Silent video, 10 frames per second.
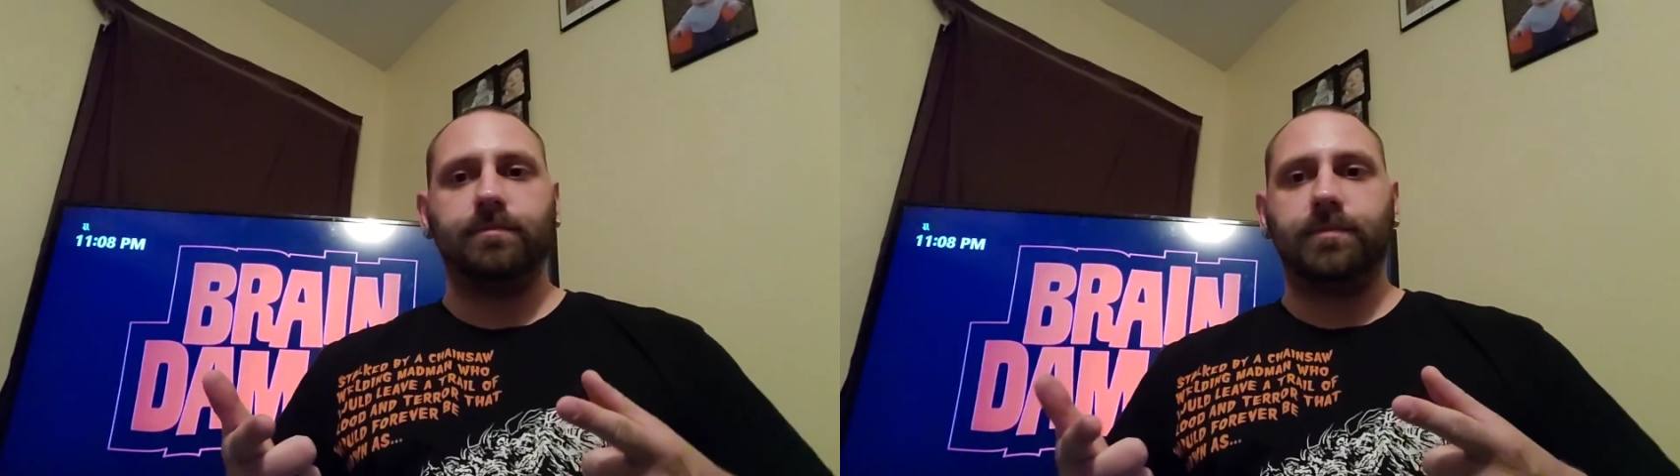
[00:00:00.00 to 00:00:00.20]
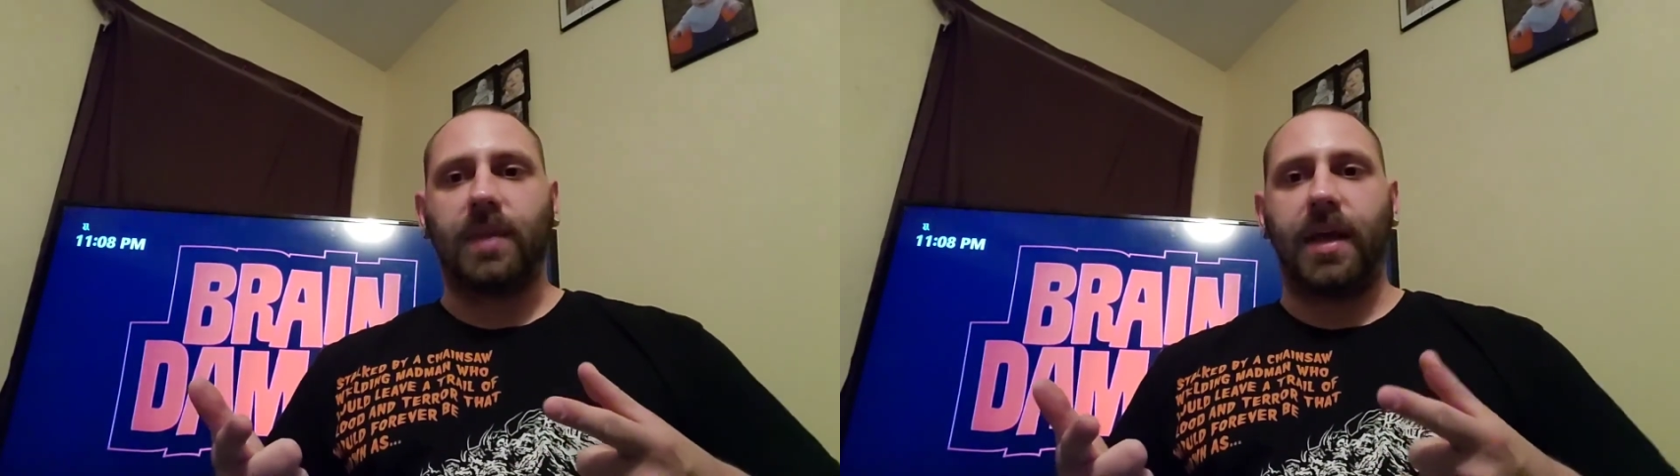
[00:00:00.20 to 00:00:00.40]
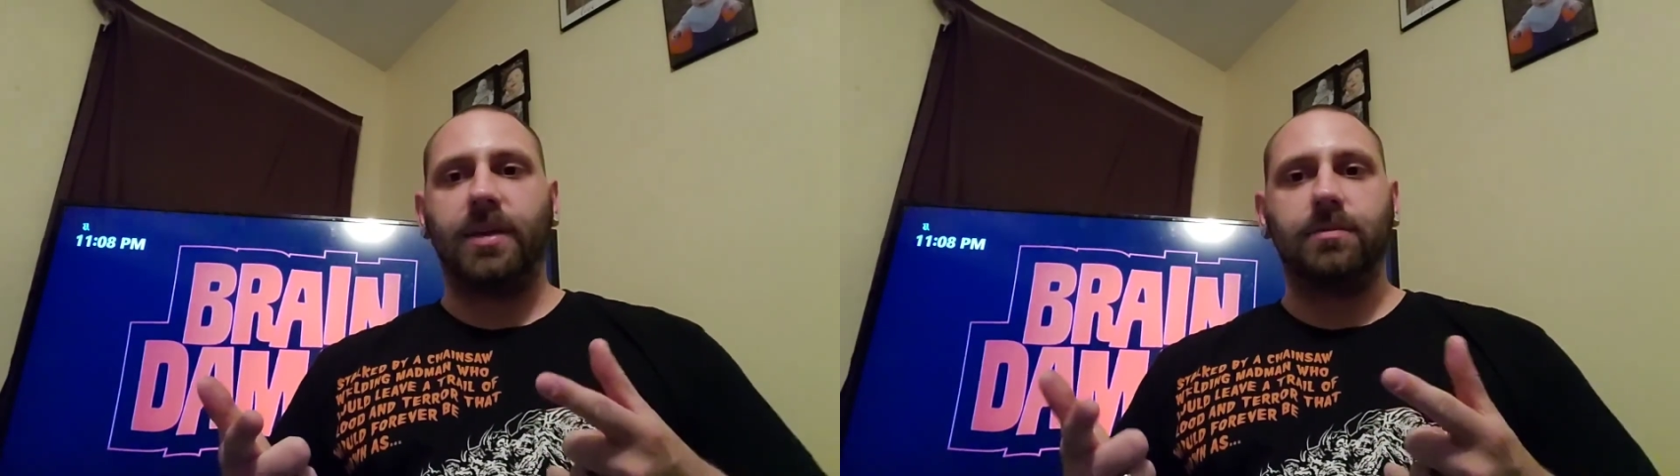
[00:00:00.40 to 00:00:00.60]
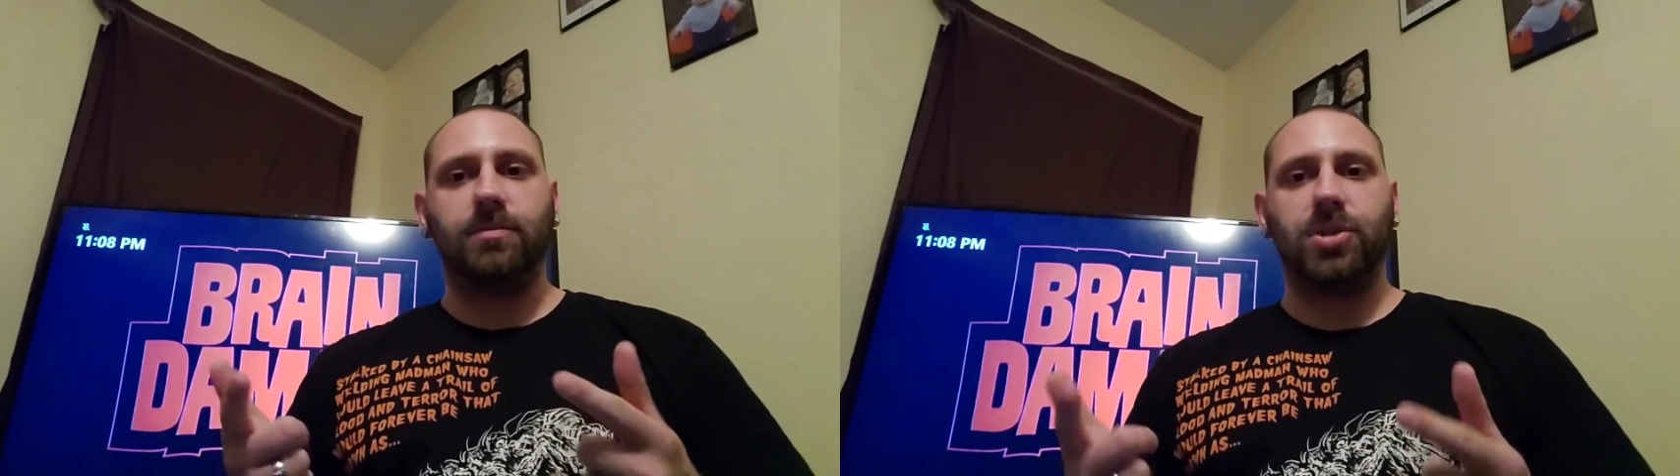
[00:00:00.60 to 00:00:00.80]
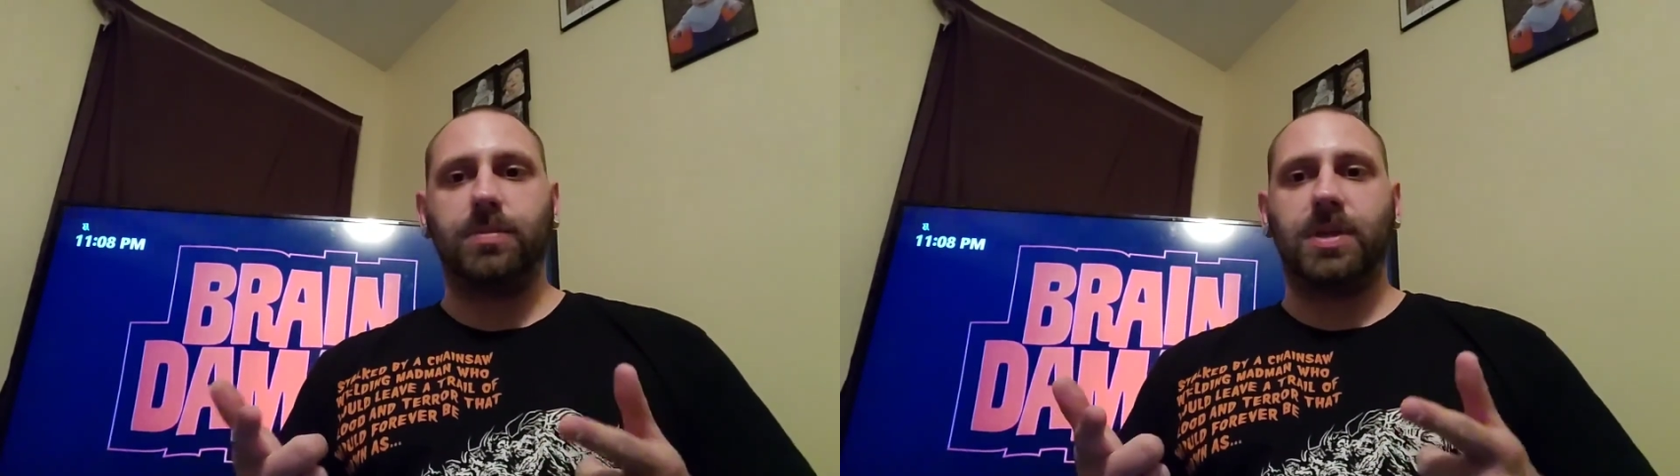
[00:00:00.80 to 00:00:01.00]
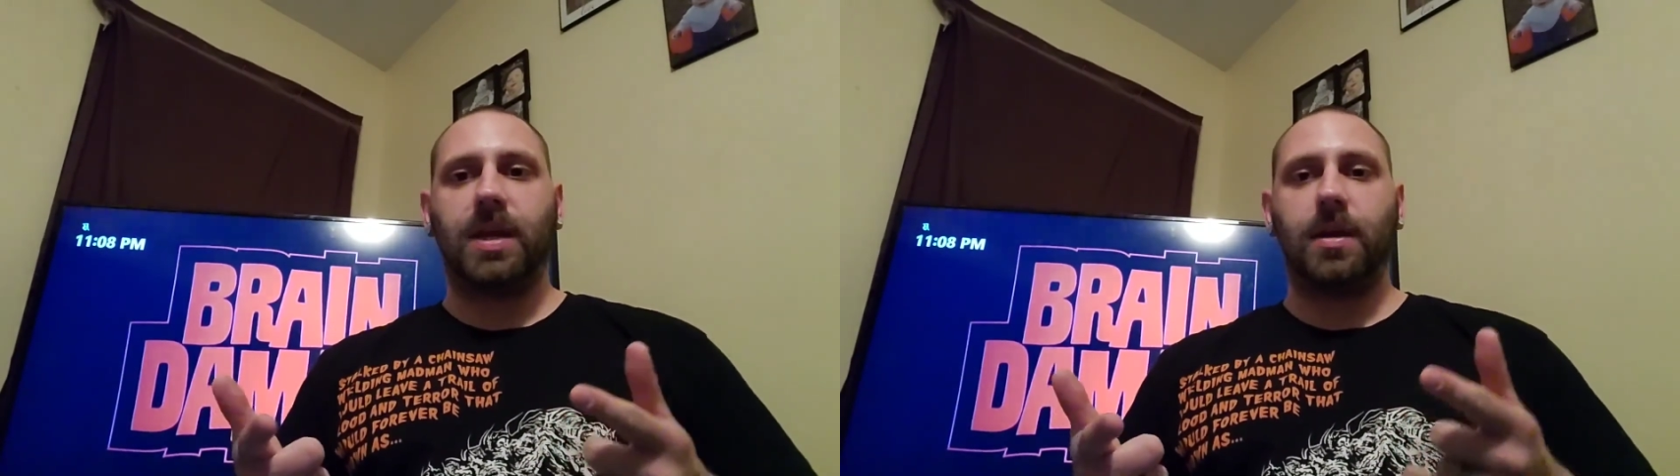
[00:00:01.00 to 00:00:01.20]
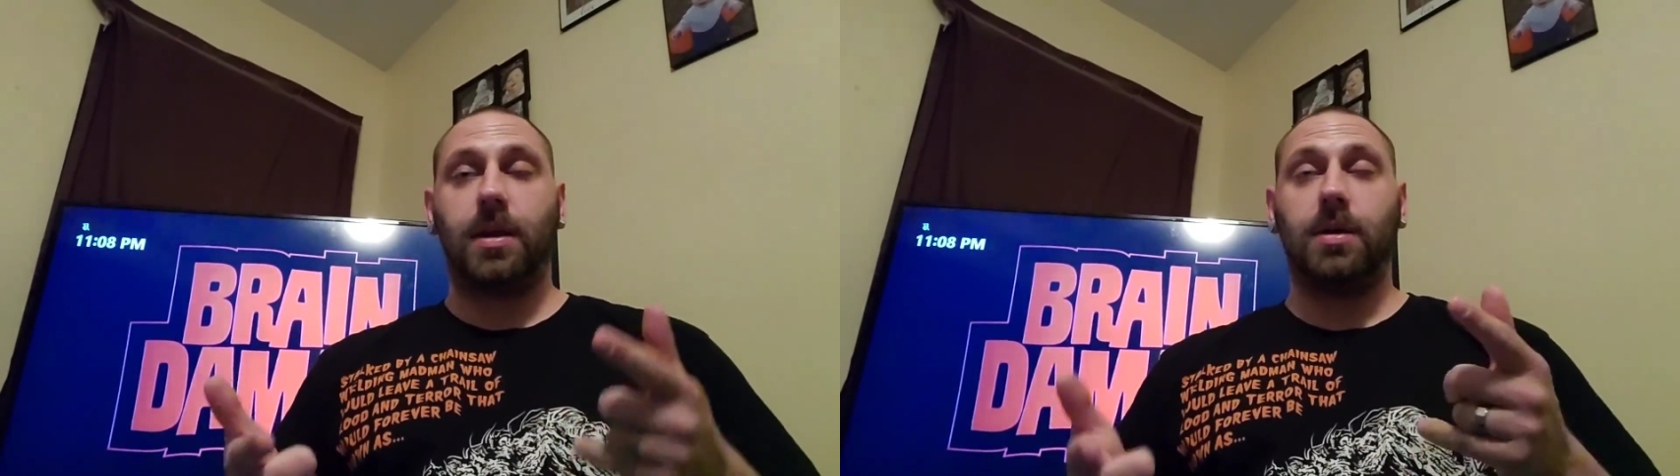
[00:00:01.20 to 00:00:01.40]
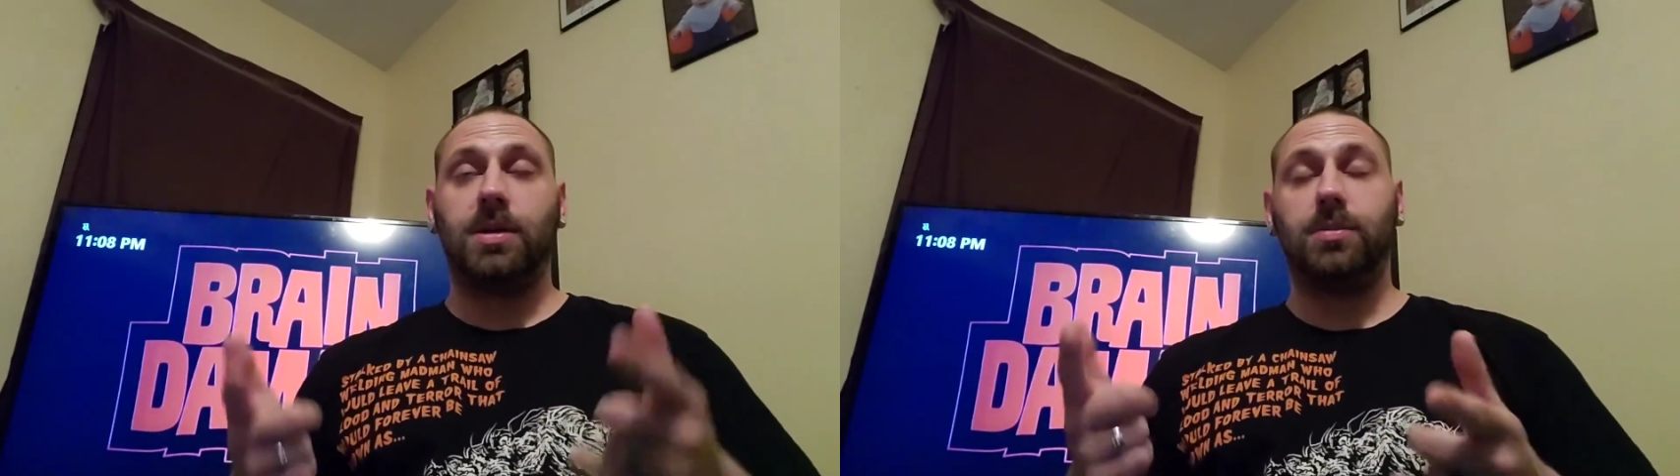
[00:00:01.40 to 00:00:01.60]
like,
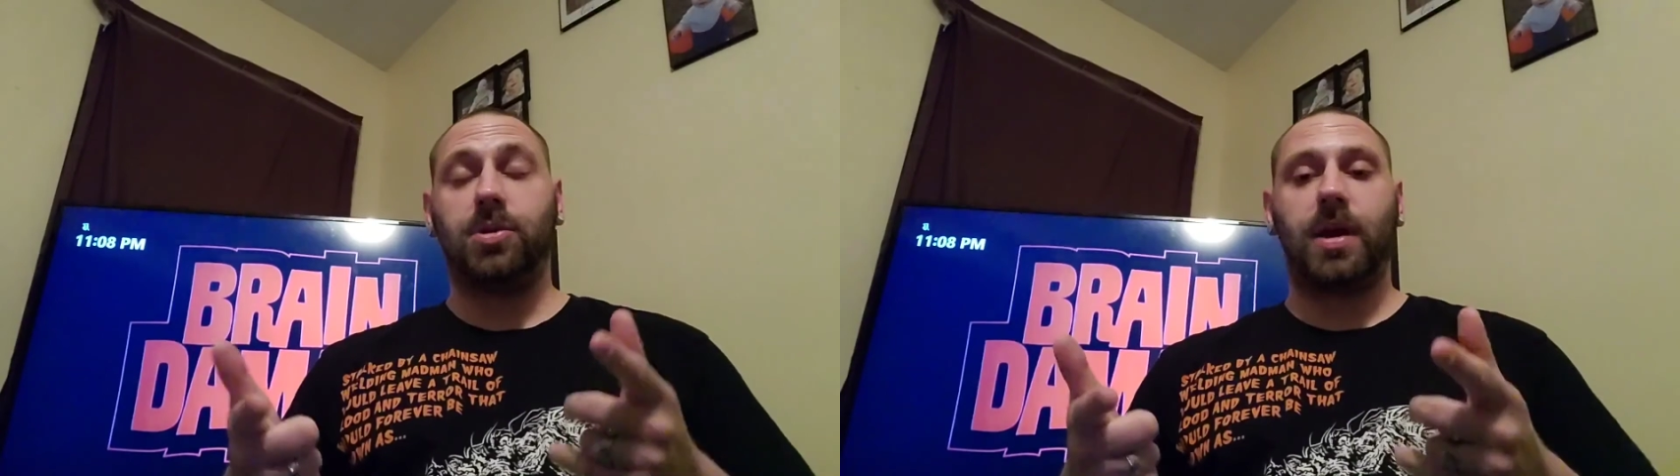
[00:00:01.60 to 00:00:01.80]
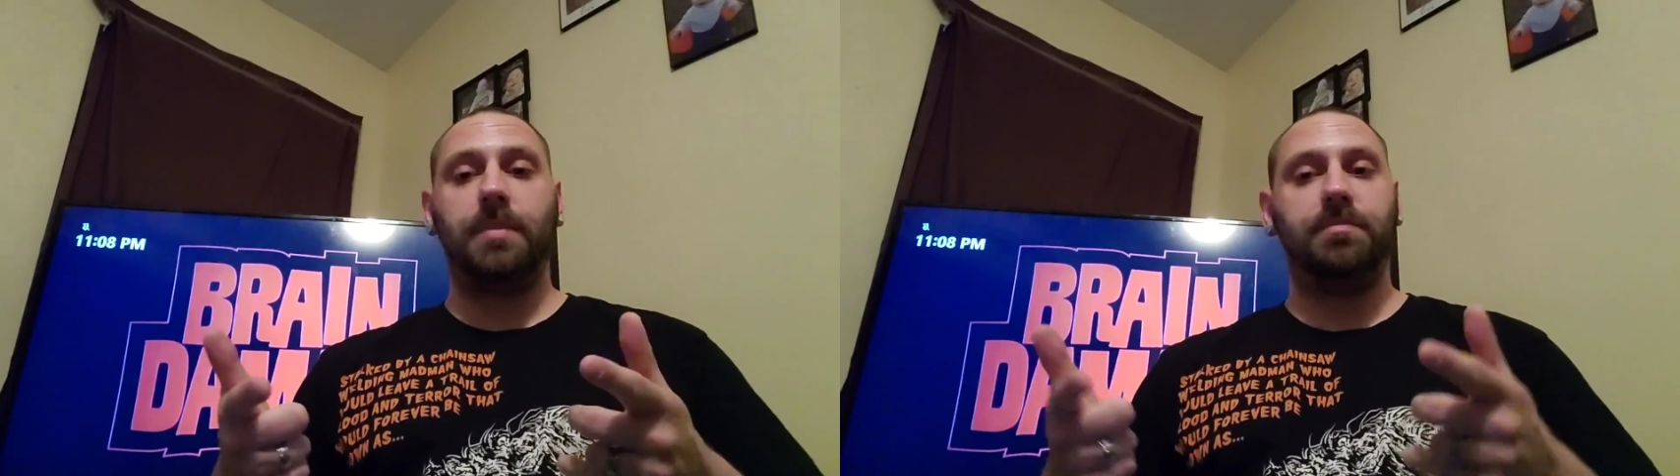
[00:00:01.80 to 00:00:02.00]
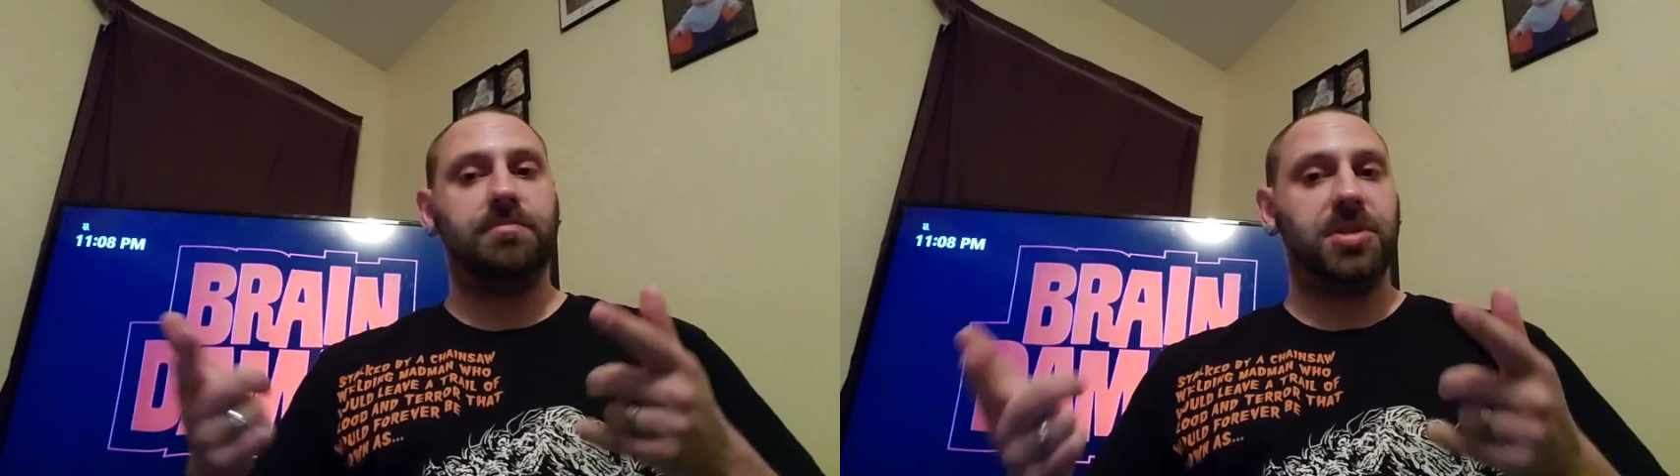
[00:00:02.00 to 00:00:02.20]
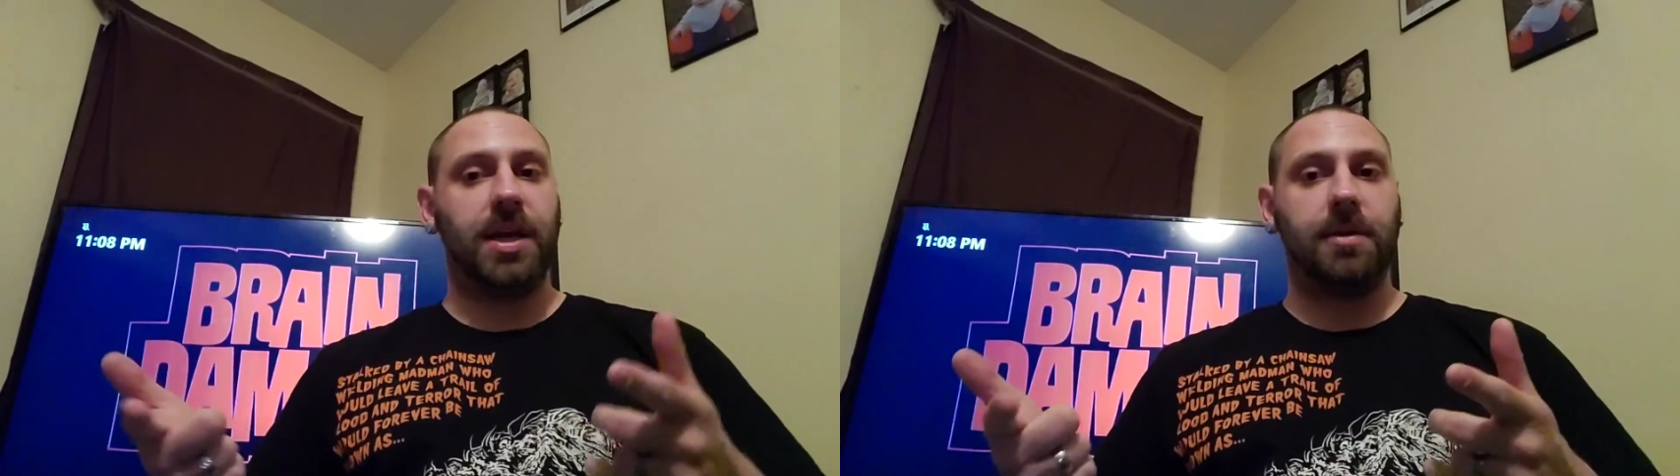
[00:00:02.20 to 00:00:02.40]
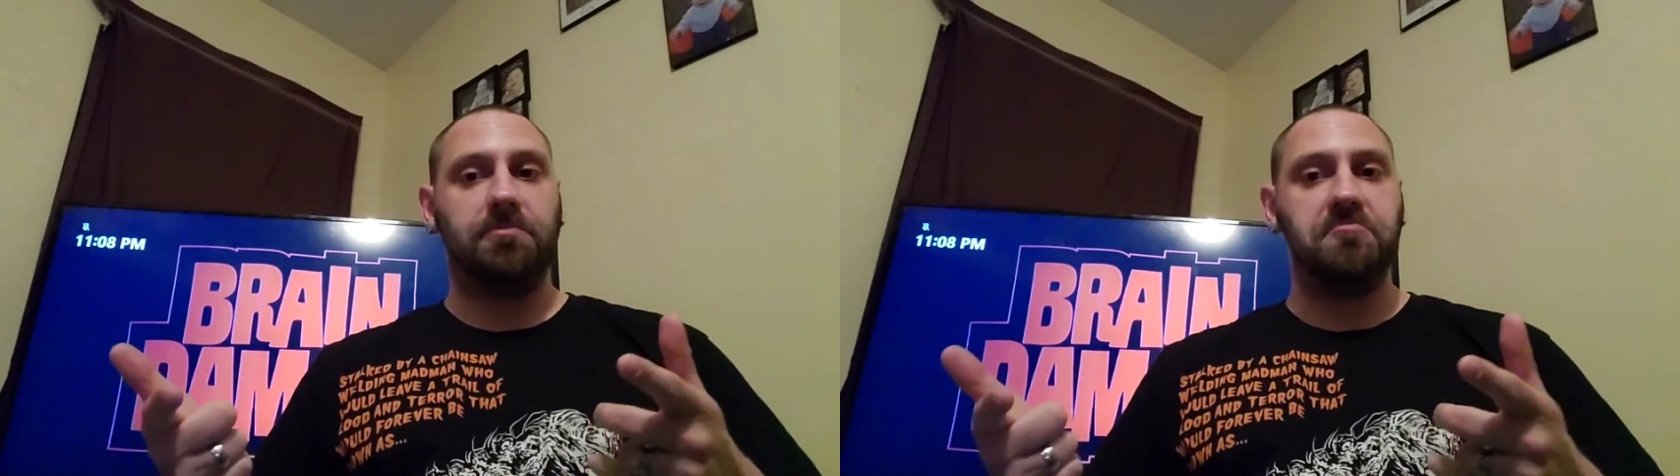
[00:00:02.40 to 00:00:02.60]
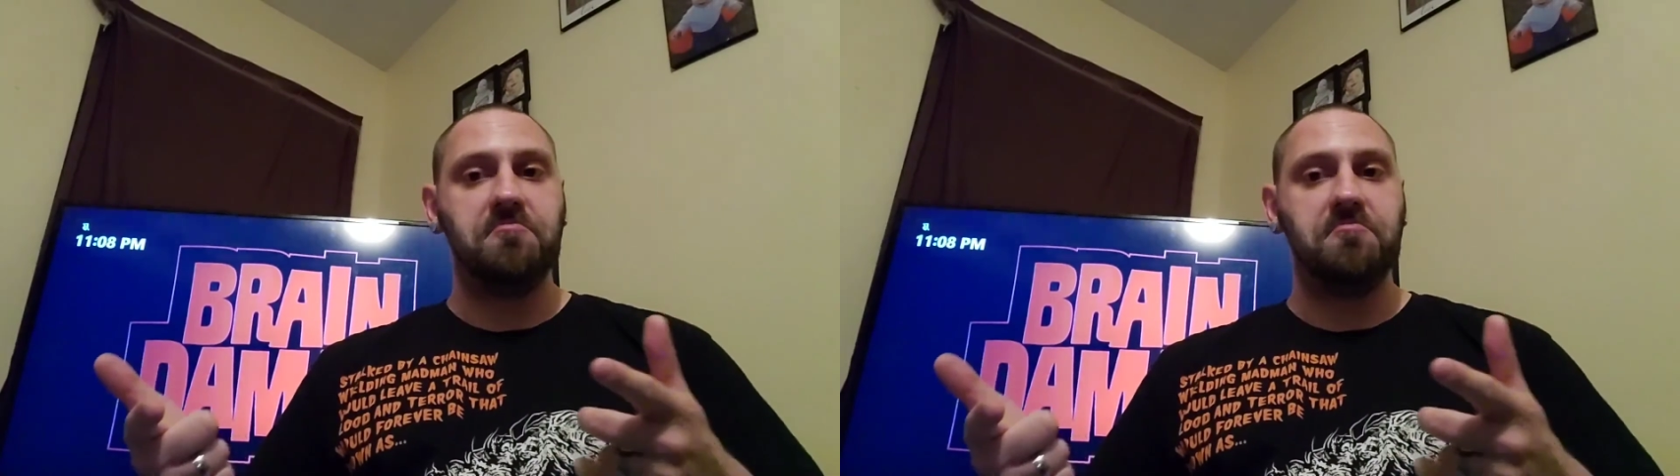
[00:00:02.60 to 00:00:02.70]
subscribe, share.